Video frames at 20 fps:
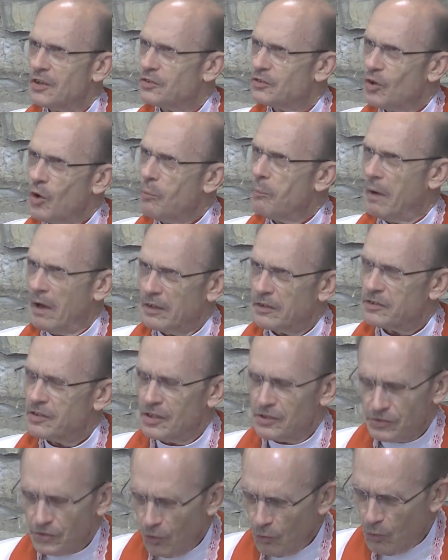so
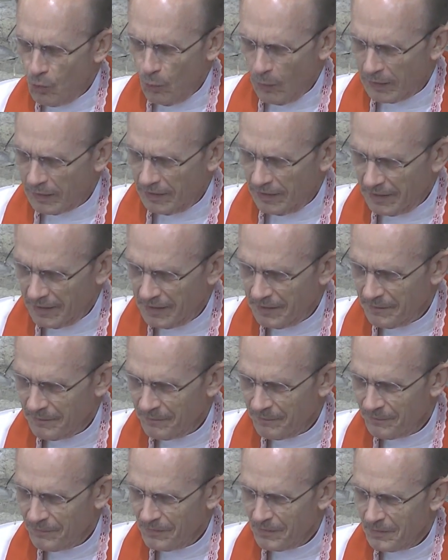much, so quickly,
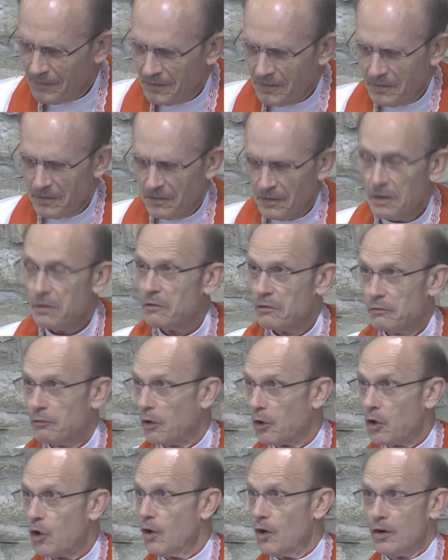
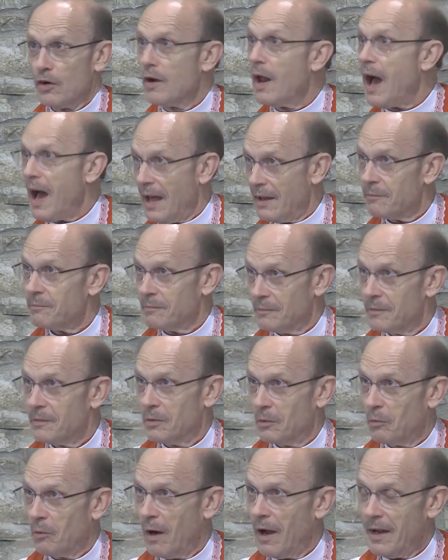for good or not,
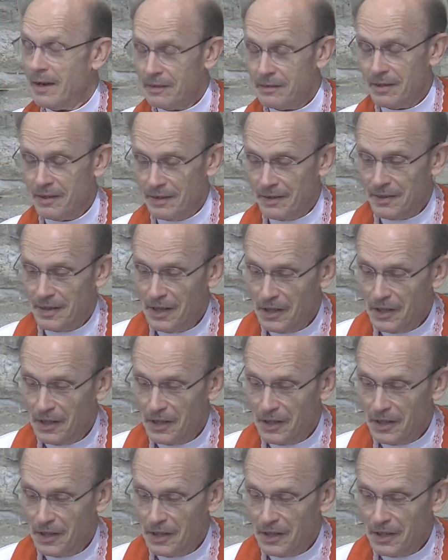right?